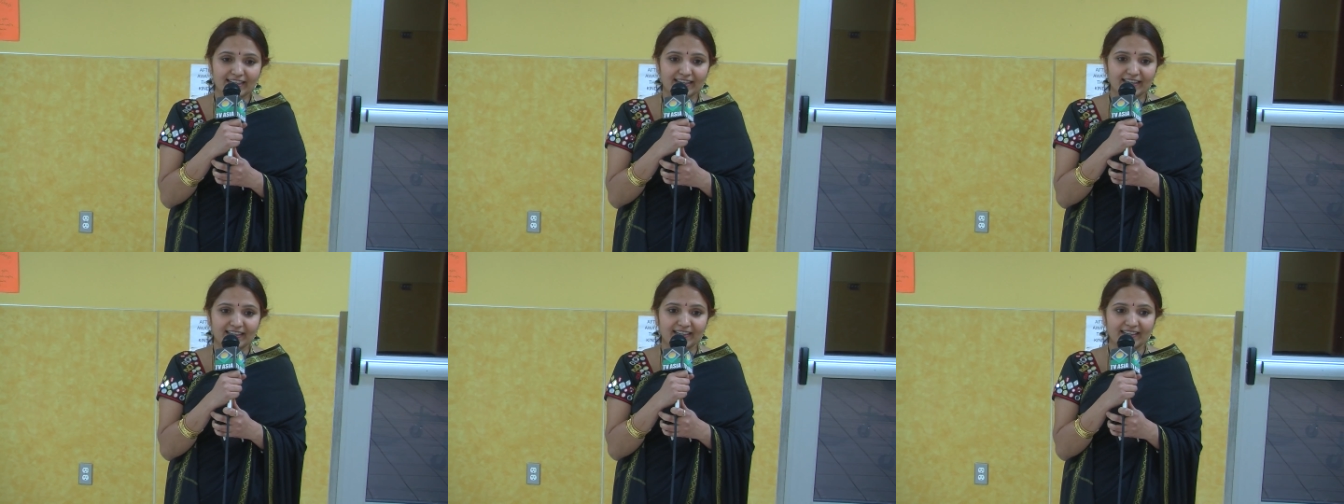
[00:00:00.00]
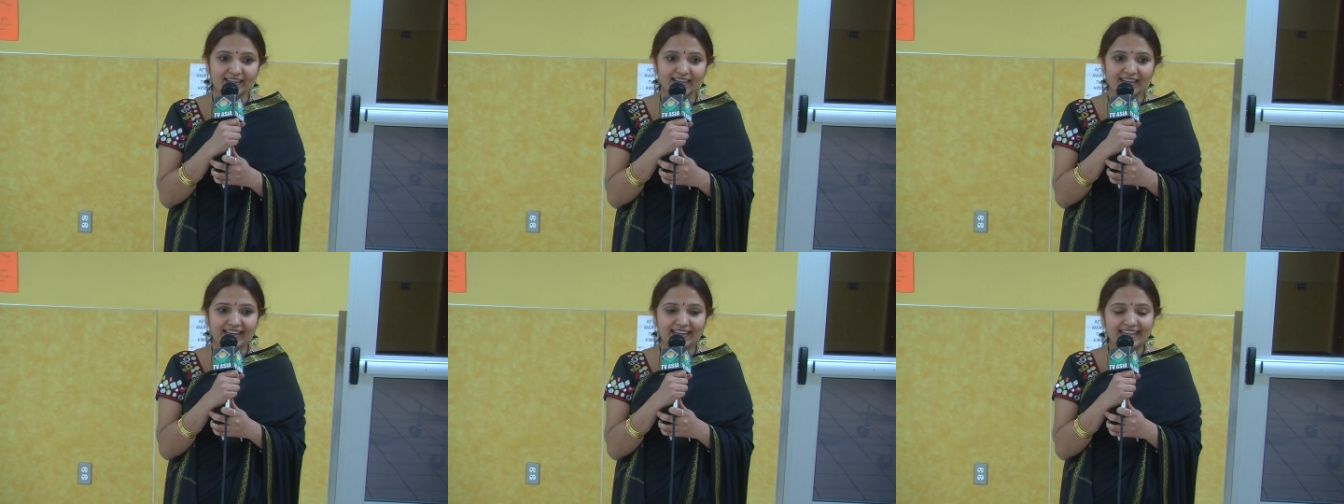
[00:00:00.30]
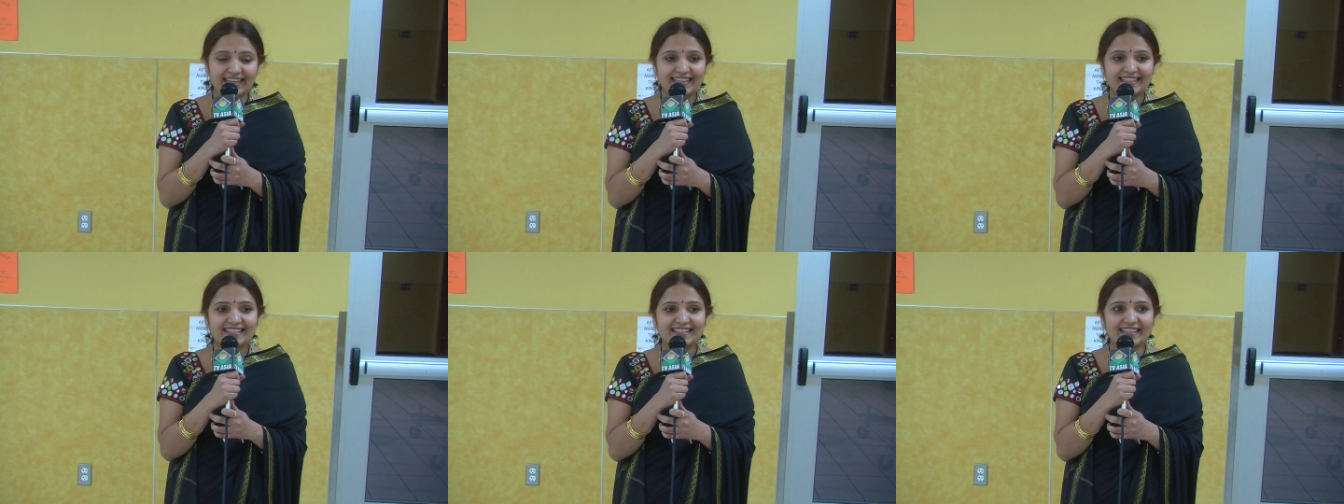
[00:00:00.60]

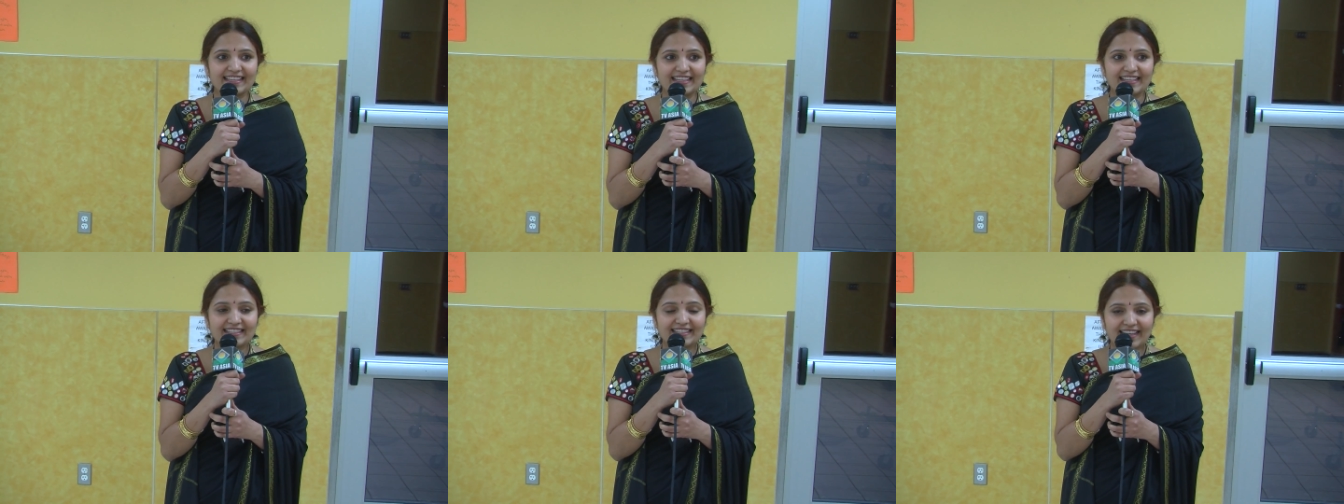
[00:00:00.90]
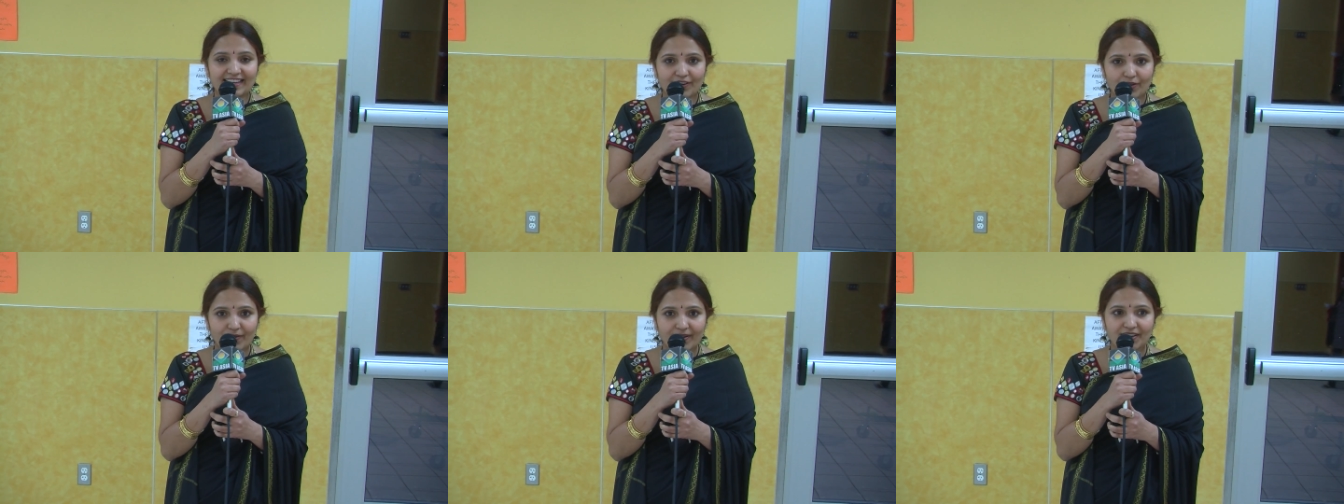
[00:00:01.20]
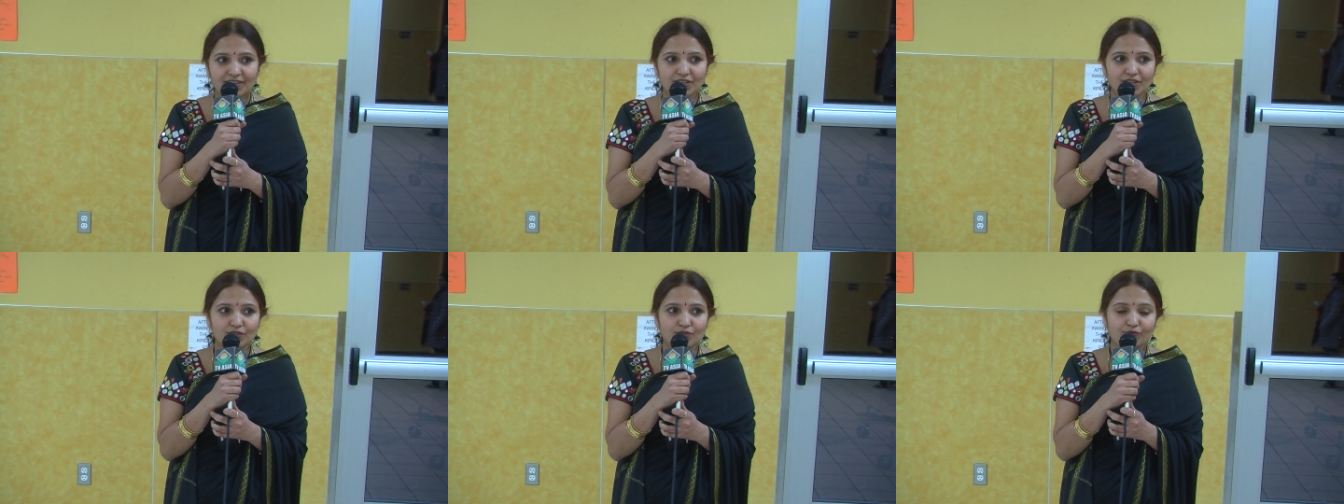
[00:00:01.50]
and he's he's
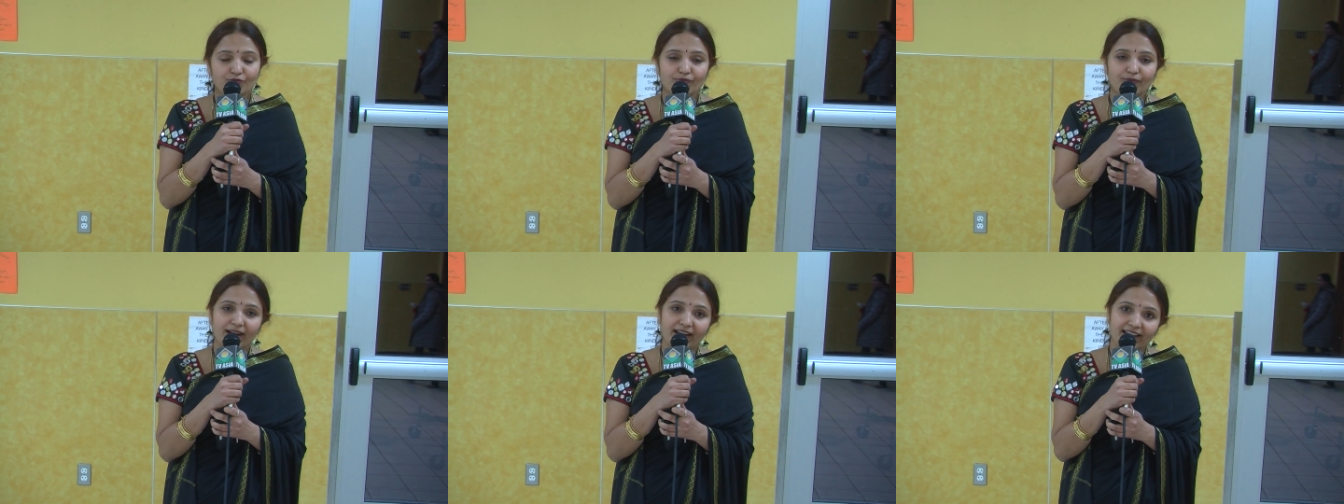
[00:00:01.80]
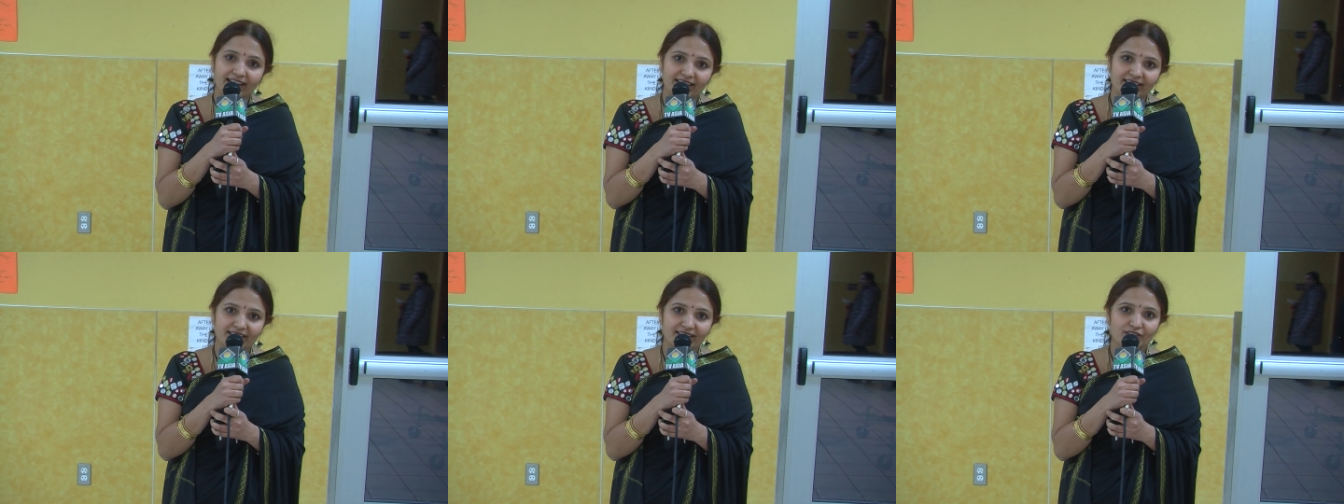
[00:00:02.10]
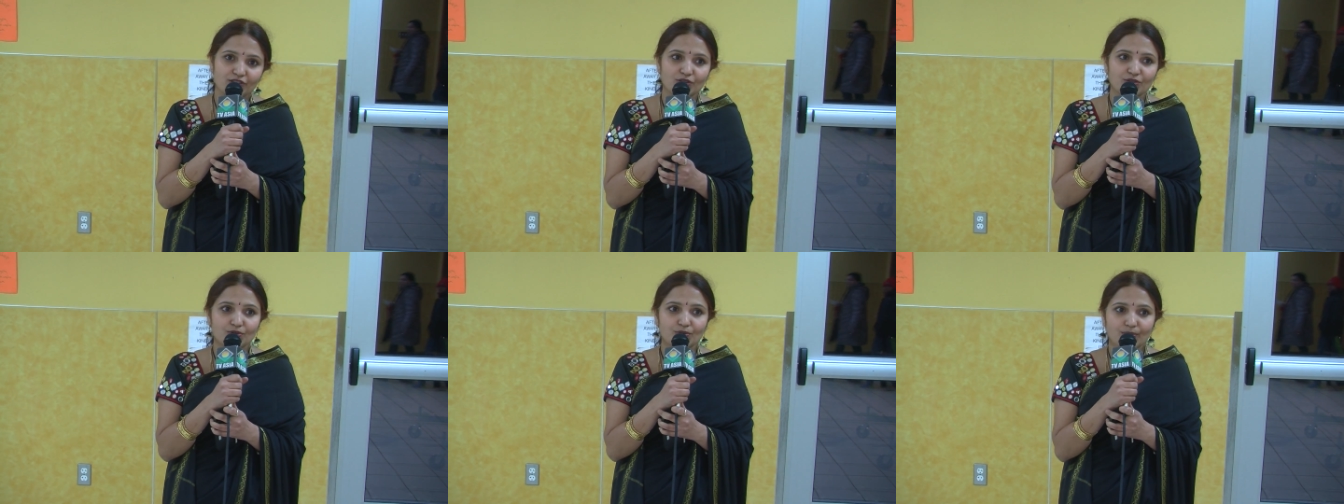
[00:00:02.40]
encouraging to find
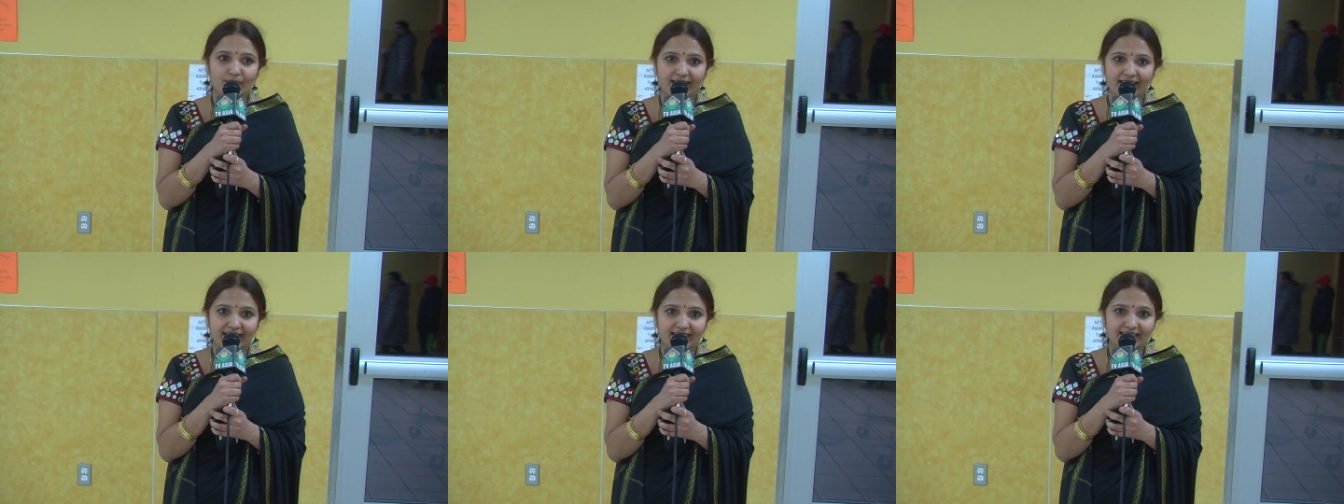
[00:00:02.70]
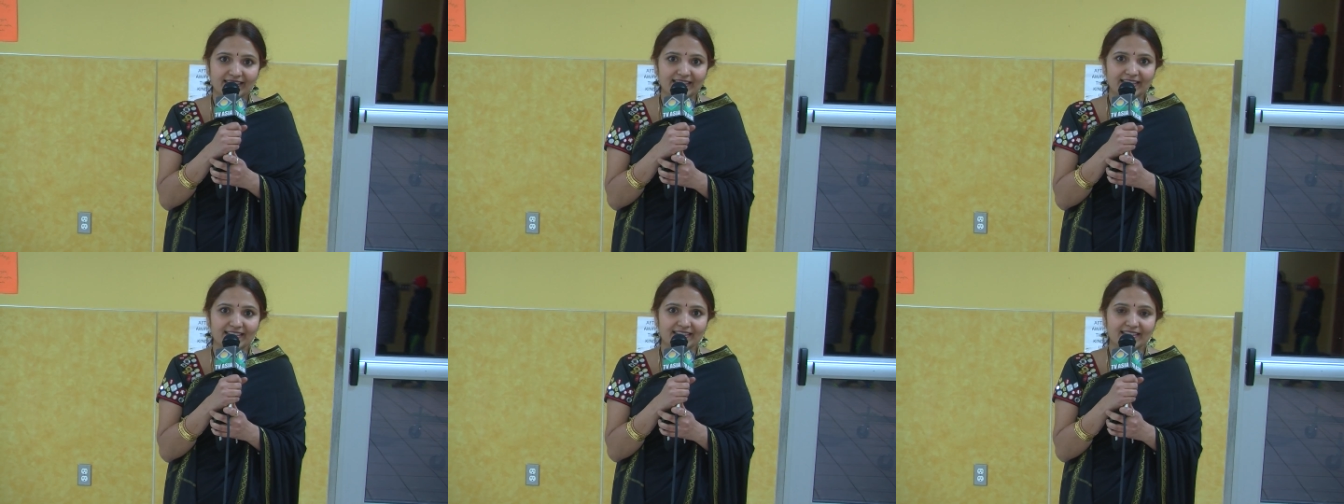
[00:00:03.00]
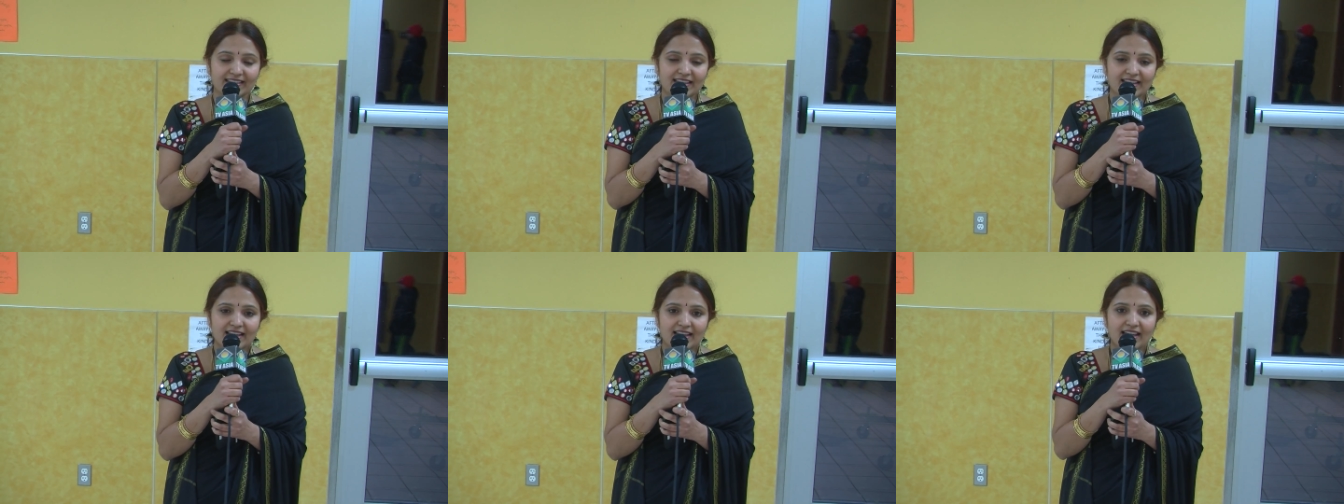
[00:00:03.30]
us, to trace
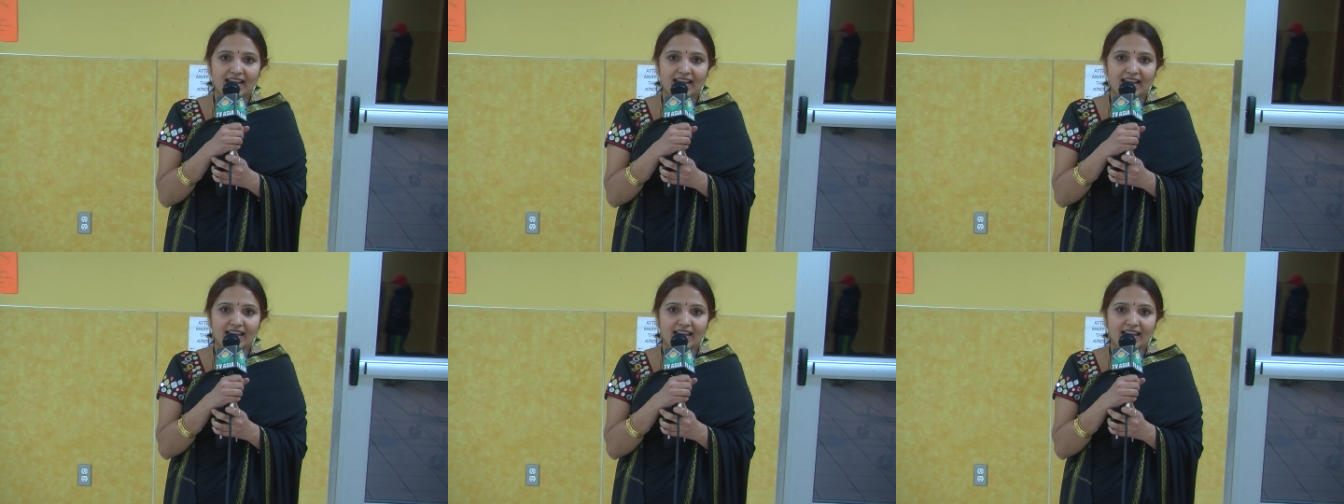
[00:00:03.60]
us,